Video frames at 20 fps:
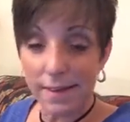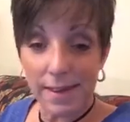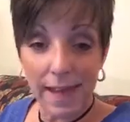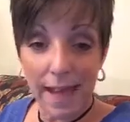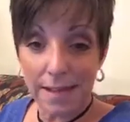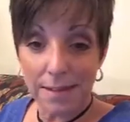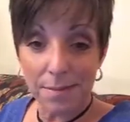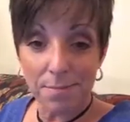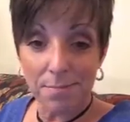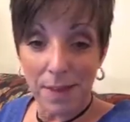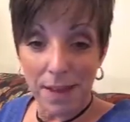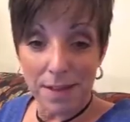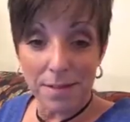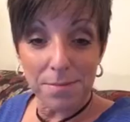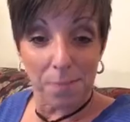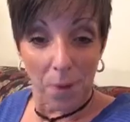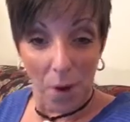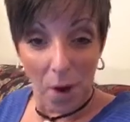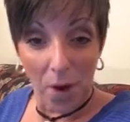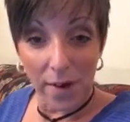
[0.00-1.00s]
That's
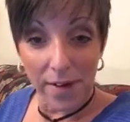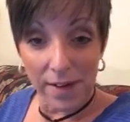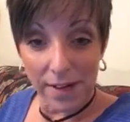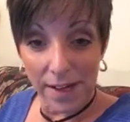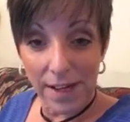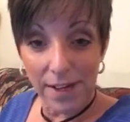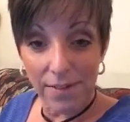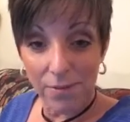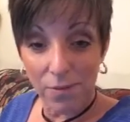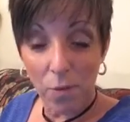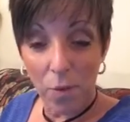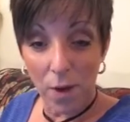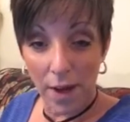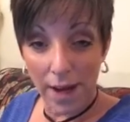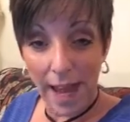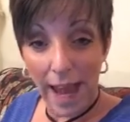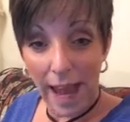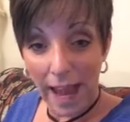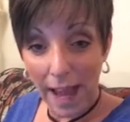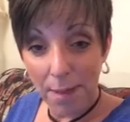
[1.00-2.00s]
part of what
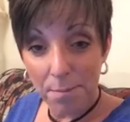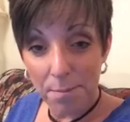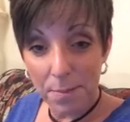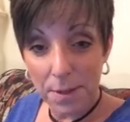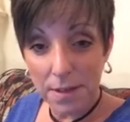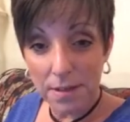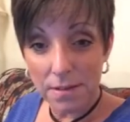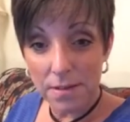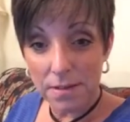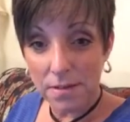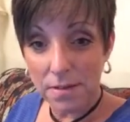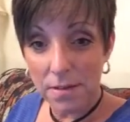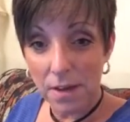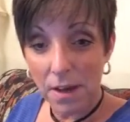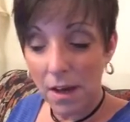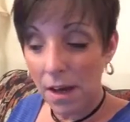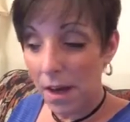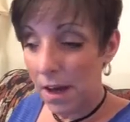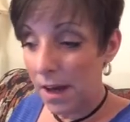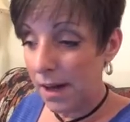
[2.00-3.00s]
happens,
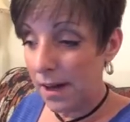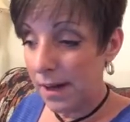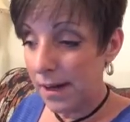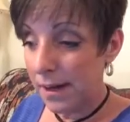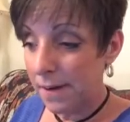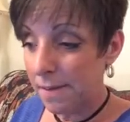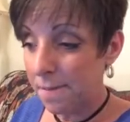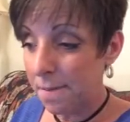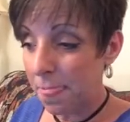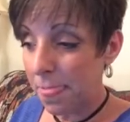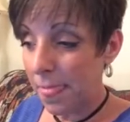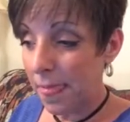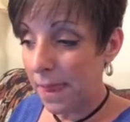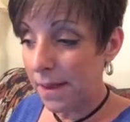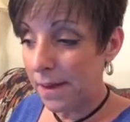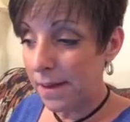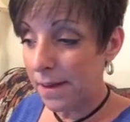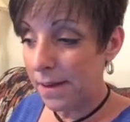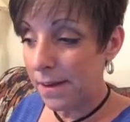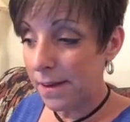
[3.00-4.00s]

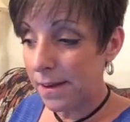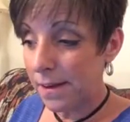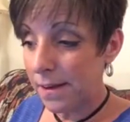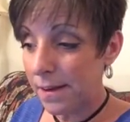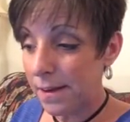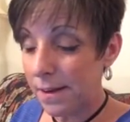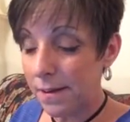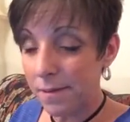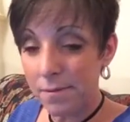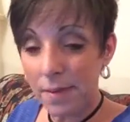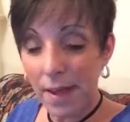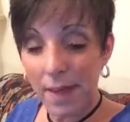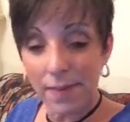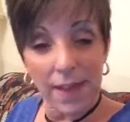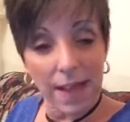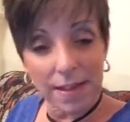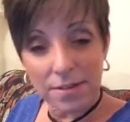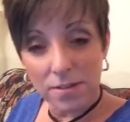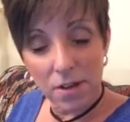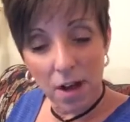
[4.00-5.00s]
and
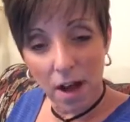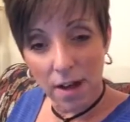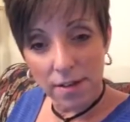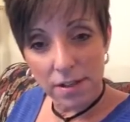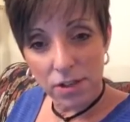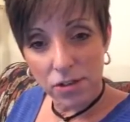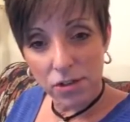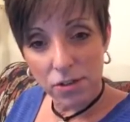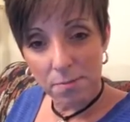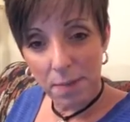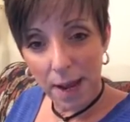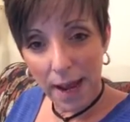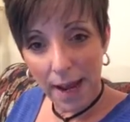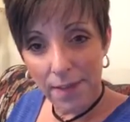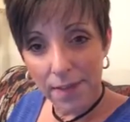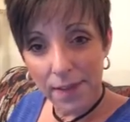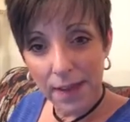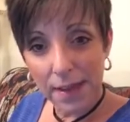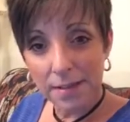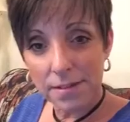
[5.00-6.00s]
that's not such a
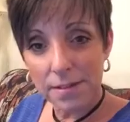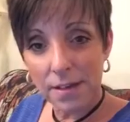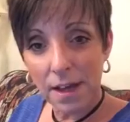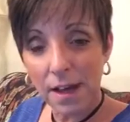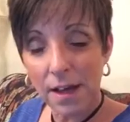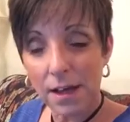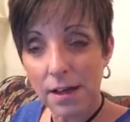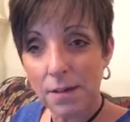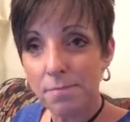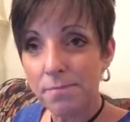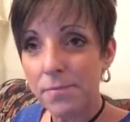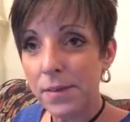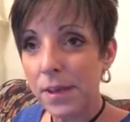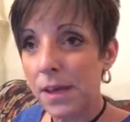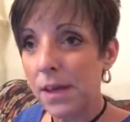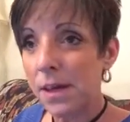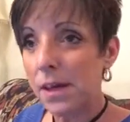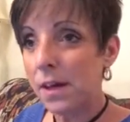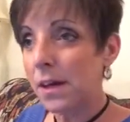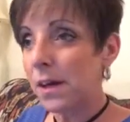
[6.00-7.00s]
bad thing.
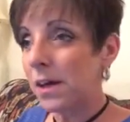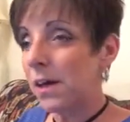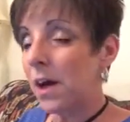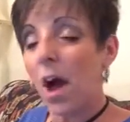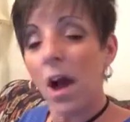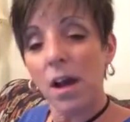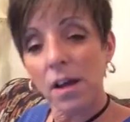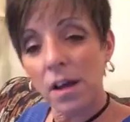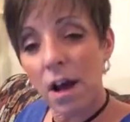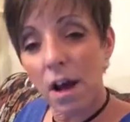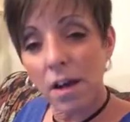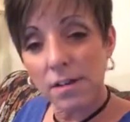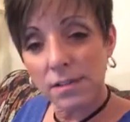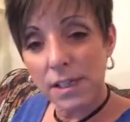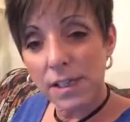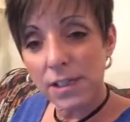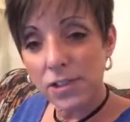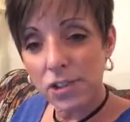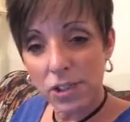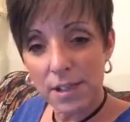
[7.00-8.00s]
Hot
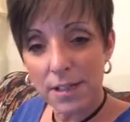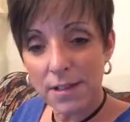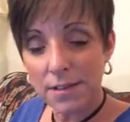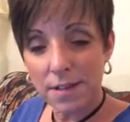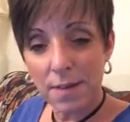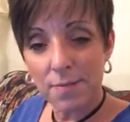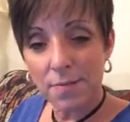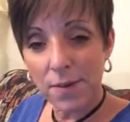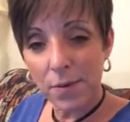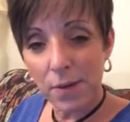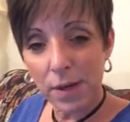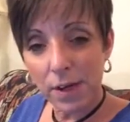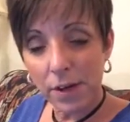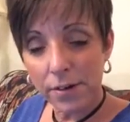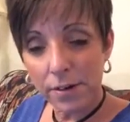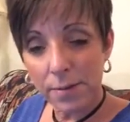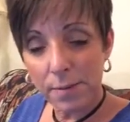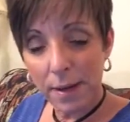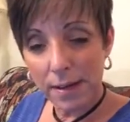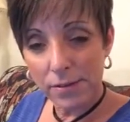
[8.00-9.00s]
cognition is something we
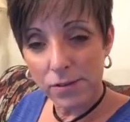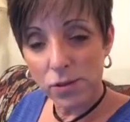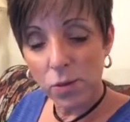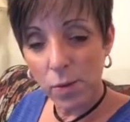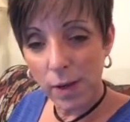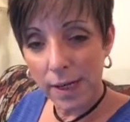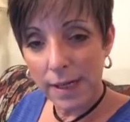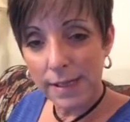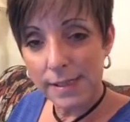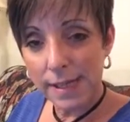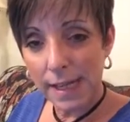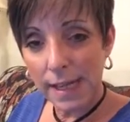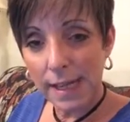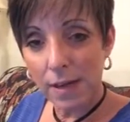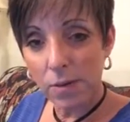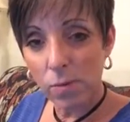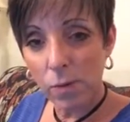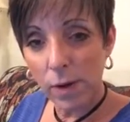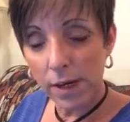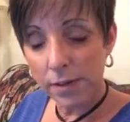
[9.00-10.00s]
learned about in
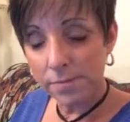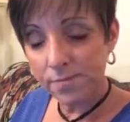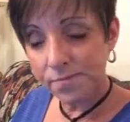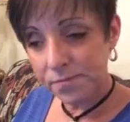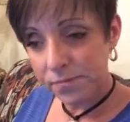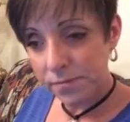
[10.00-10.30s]
2010, where